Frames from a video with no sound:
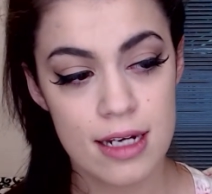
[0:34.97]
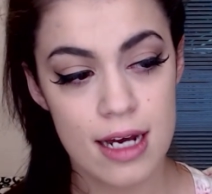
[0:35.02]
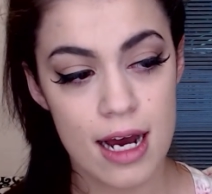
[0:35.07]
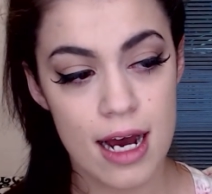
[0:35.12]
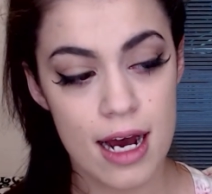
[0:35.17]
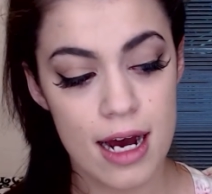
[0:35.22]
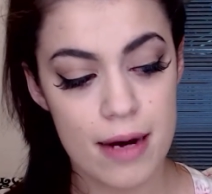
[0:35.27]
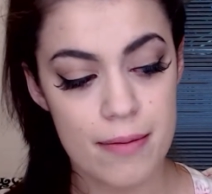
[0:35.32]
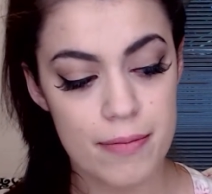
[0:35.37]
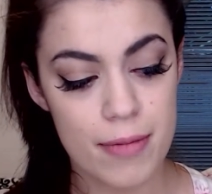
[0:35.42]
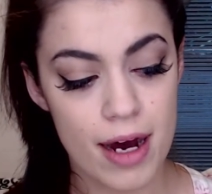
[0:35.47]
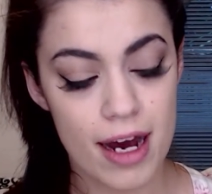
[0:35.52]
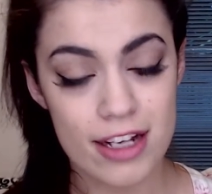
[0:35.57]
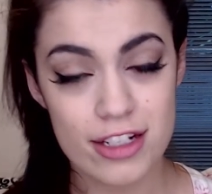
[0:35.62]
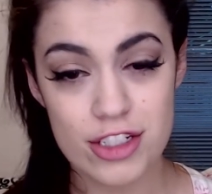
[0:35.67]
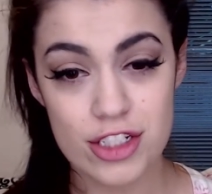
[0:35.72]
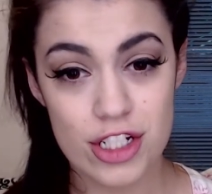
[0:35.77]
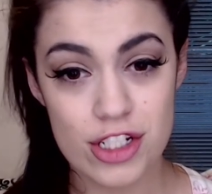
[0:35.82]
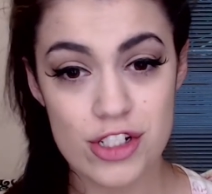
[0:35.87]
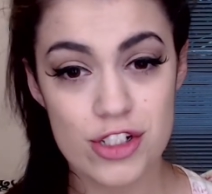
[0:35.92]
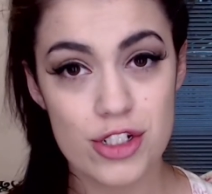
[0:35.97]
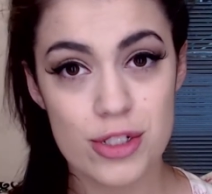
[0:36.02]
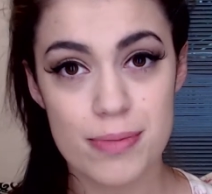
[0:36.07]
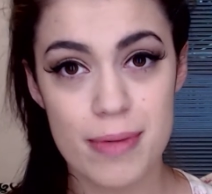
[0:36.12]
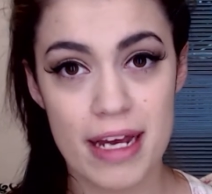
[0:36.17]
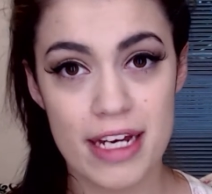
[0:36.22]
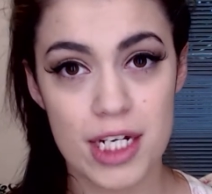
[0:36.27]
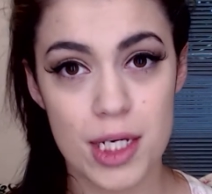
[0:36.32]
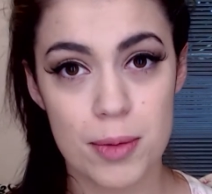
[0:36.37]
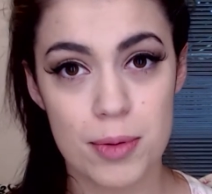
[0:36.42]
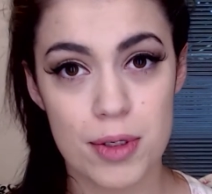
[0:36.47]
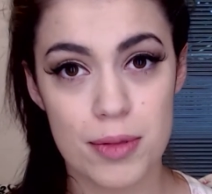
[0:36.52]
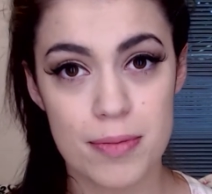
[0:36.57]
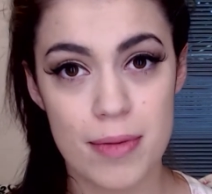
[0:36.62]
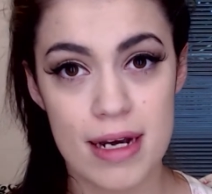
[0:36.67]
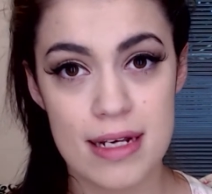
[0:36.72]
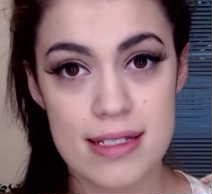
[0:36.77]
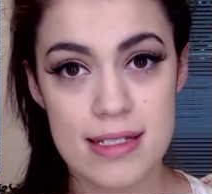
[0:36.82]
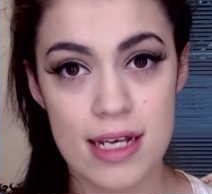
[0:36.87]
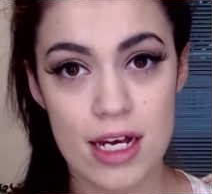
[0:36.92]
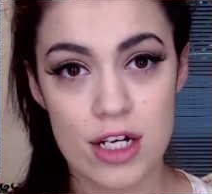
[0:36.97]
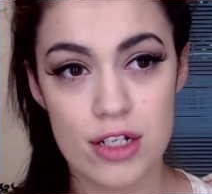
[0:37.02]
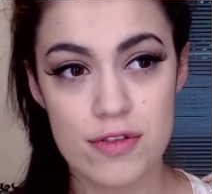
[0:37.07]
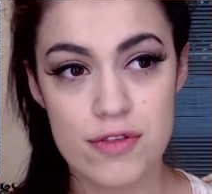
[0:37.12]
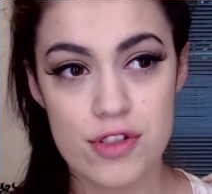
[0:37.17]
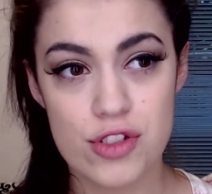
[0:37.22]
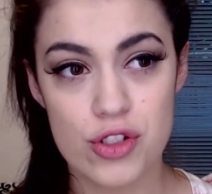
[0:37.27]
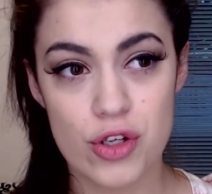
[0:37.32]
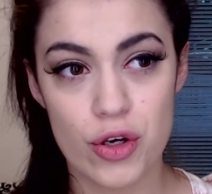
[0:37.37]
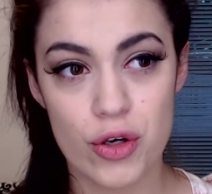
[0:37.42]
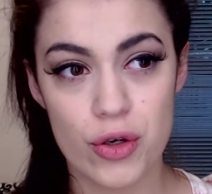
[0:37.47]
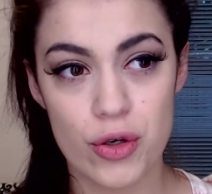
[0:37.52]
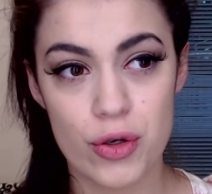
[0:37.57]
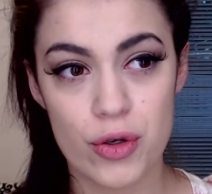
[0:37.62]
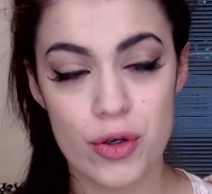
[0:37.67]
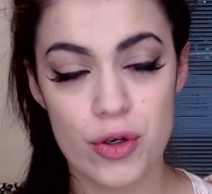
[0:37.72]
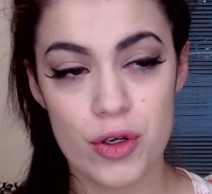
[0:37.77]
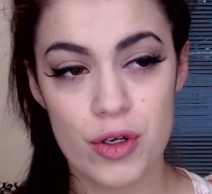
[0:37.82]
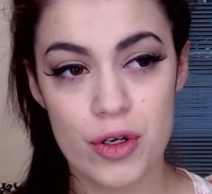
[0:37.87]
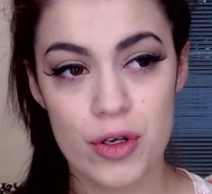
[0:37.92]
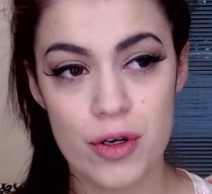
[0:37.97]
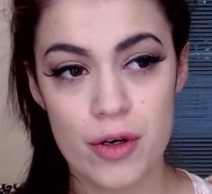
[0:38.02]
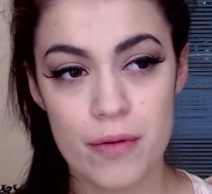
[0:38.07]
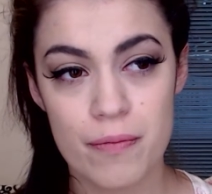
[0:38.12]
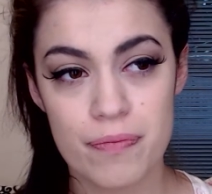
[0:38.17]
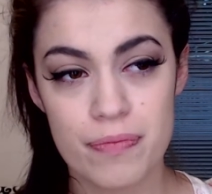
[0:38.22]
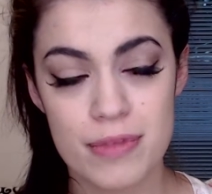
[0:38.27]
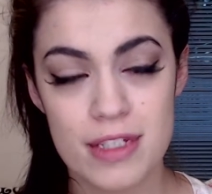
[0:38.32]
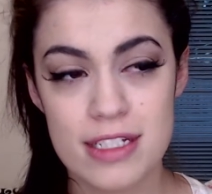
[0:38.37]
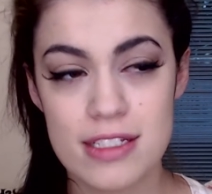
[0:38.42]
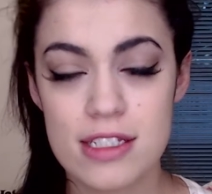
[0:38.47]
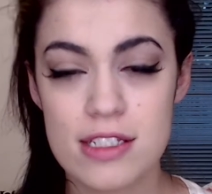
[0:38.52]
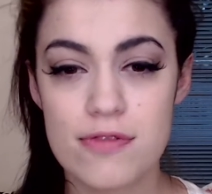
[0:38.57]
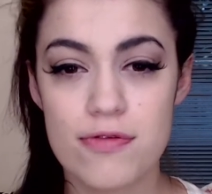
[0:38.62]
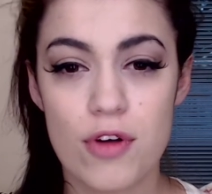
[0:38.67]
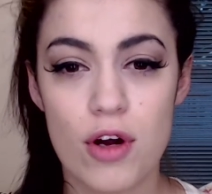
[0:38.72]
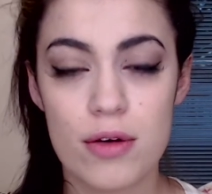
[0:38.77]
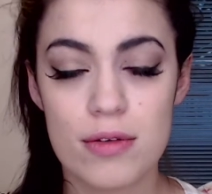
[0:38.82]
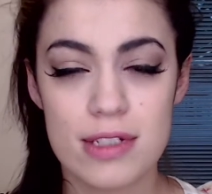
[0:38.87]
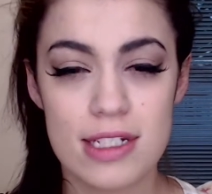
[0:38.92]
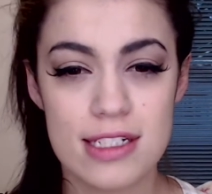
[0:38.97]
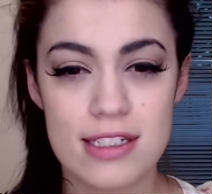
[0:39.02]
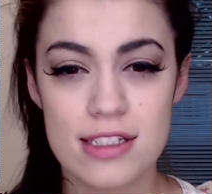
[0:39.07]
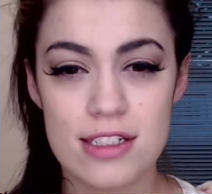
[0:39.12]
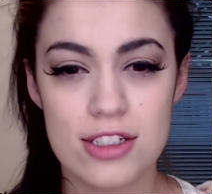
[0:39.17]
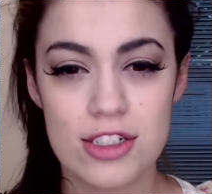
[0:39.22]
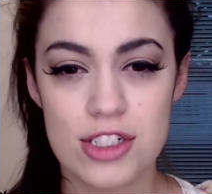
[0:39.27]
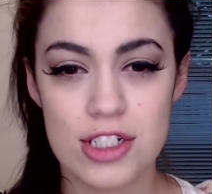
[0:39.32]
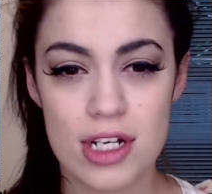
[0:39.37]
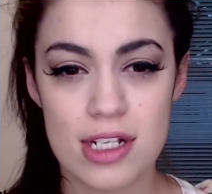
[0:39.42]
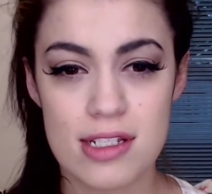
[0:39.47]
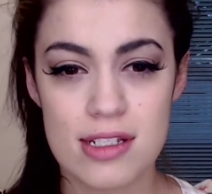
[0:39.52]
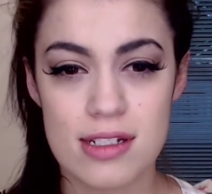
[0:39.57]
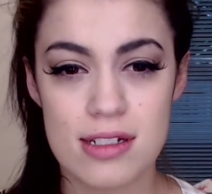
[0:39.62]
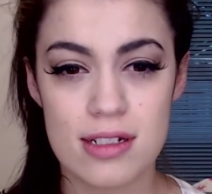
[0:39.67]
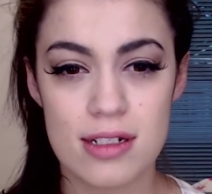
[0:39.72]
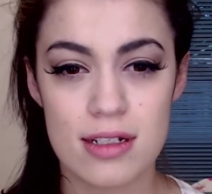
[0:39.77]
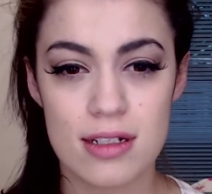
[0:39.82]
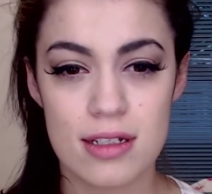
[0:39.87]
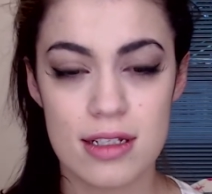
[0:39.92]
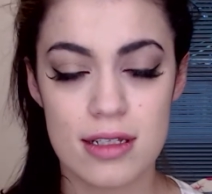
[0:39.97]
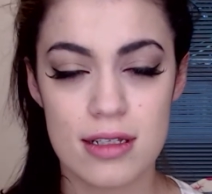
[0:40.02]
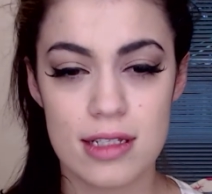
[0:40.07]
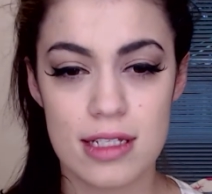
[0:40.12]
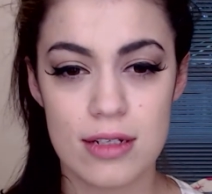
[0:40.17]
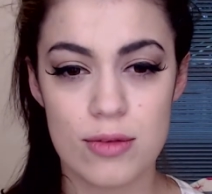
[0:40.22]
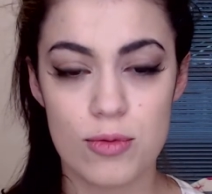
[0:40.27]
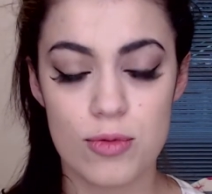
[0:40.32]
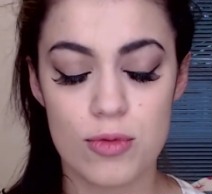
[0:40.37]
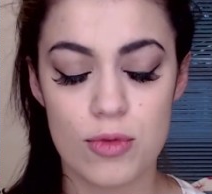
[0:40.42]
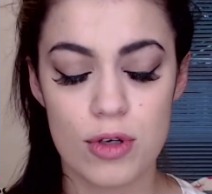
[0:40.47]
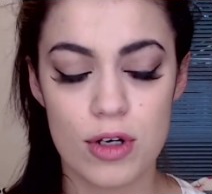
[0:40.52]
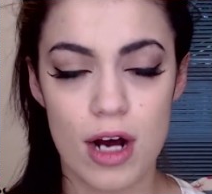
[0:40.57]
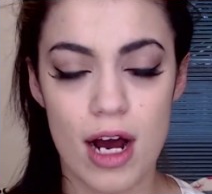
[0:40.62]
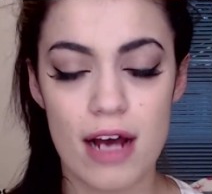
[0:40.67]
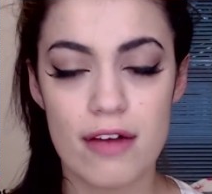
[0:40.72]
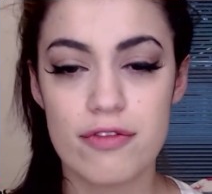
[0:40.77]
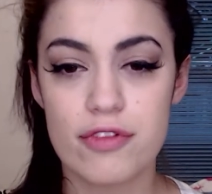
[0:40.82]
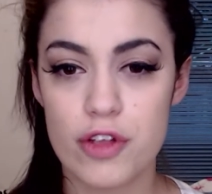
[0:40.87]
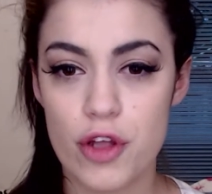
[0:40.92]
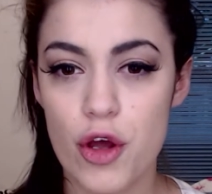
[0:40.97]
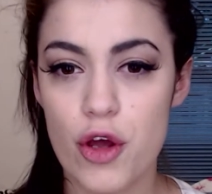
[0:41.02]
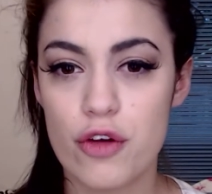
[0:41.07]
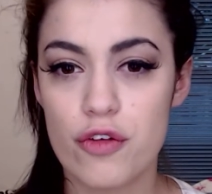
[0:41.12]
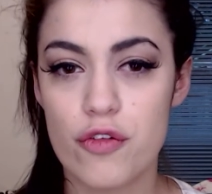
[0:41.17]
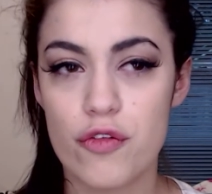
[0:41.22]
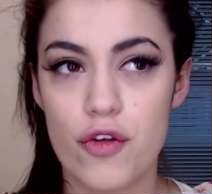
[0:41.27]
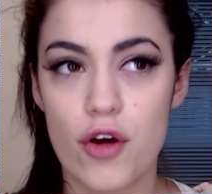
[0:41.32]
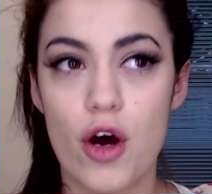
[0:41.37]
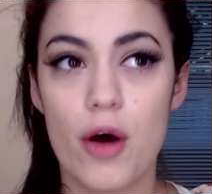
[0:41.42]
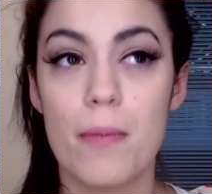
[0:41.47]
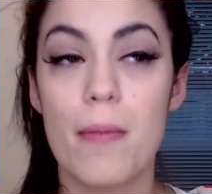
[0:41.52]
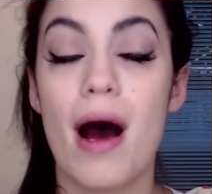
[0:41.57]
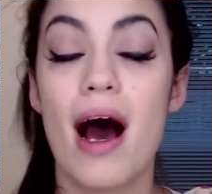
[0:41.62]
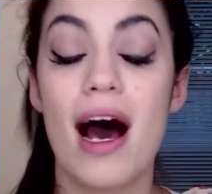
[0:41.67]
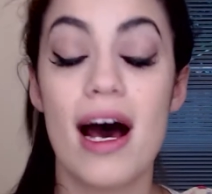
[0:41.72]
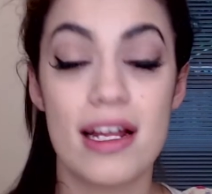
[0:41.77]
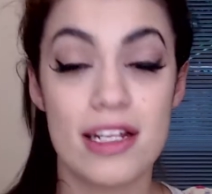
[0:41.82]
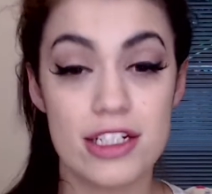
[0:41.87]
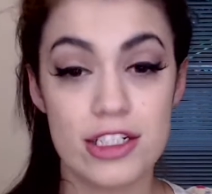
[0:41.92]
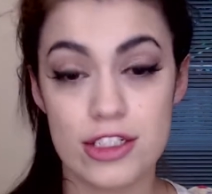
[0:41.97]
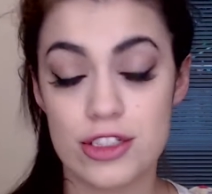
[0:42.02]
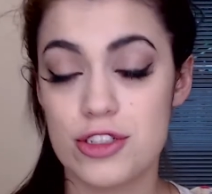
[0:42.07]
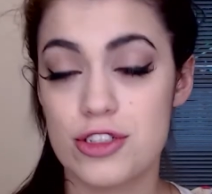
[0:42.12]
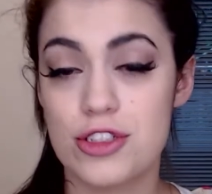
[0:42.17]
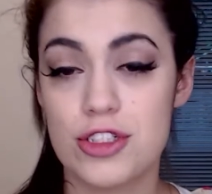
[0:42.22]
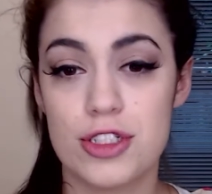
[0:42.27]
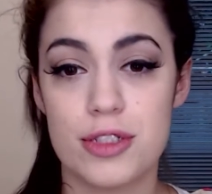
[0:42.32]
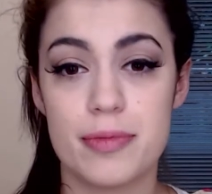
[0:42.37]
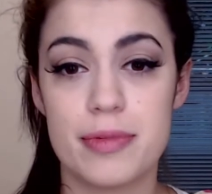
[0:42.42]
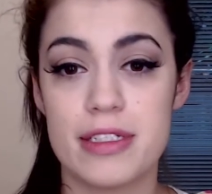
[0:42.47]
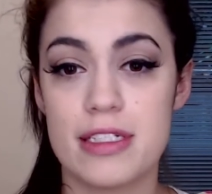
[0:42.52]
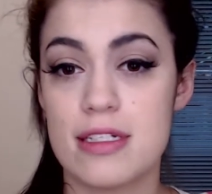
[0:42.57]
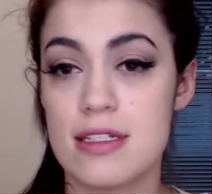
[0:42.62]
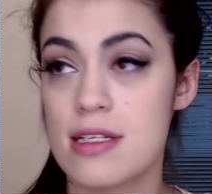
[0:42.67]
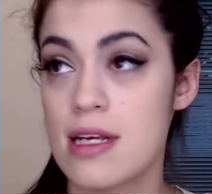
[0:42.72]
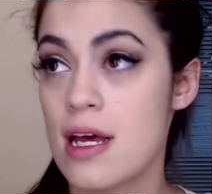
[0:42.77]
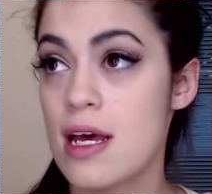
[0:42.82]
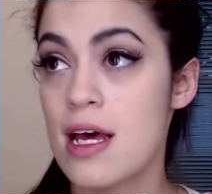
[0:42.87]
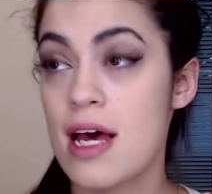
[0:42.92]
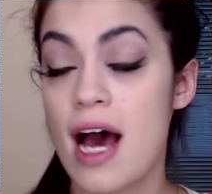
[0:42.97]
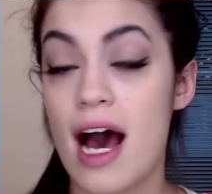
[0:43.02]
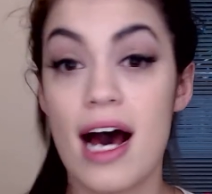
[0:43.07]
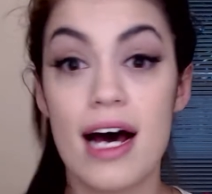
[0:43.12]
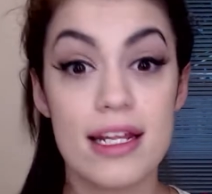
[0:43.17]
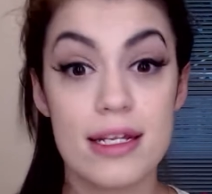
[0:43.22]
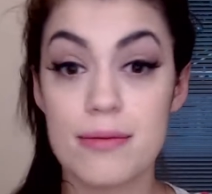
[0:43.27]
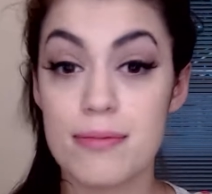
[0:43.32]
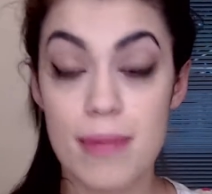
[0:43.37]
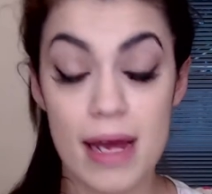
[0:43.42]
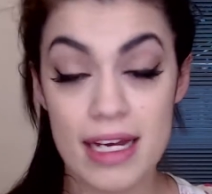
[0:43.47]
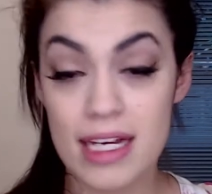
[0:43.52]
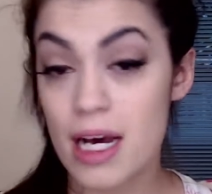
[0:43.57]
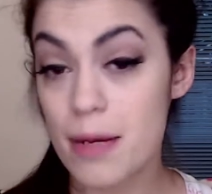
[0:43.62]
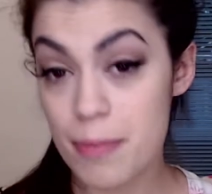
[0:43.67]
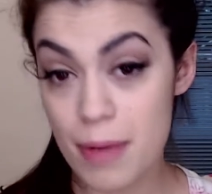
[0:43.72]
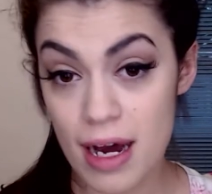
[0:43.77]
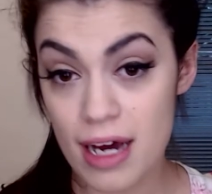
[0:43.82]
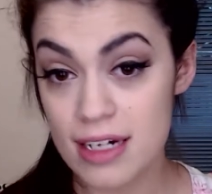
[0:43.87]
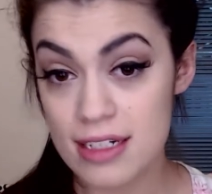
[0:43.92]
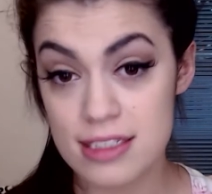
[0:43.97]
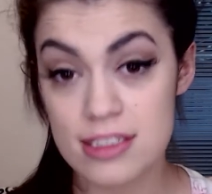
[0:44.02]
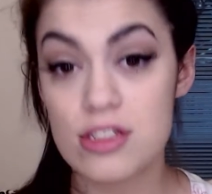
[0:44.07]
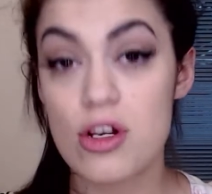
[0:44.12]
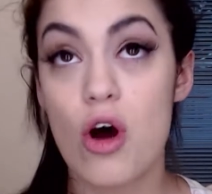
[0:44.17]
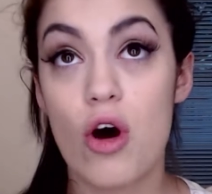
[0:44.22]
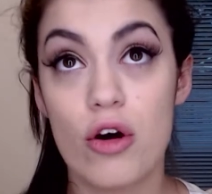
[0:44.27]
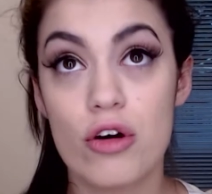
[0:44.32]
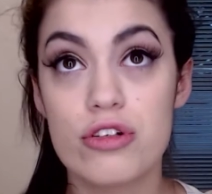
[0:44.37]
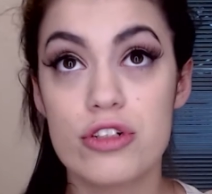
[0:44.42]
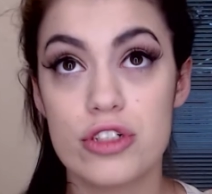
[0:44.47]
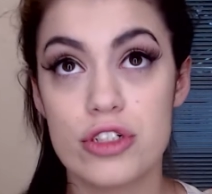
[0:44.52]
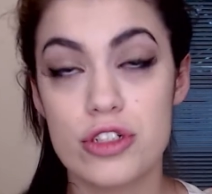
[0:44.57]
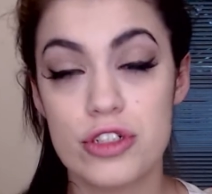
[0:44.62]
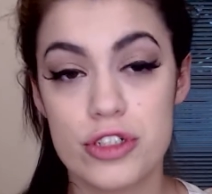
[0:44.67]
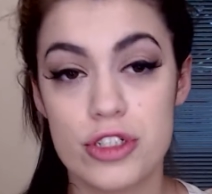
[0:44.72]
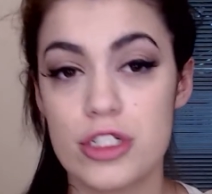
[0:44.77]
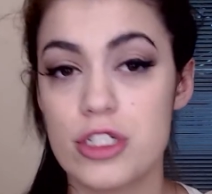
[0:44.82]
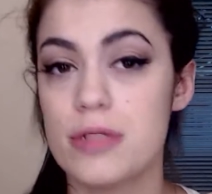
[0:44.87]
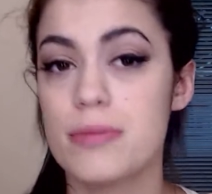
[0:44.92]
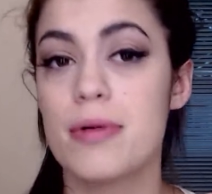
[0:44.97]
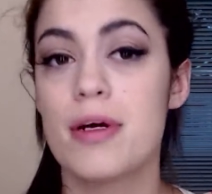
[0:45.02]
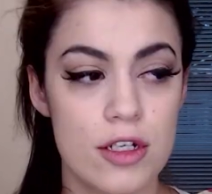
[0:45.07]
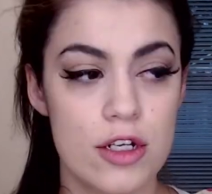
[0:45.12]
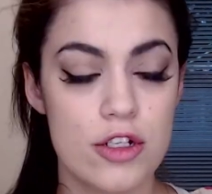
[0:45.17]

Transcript: I just do makeup on myself, so this is just what I've learnt from other YouTubers, other makeup artists on YouTube.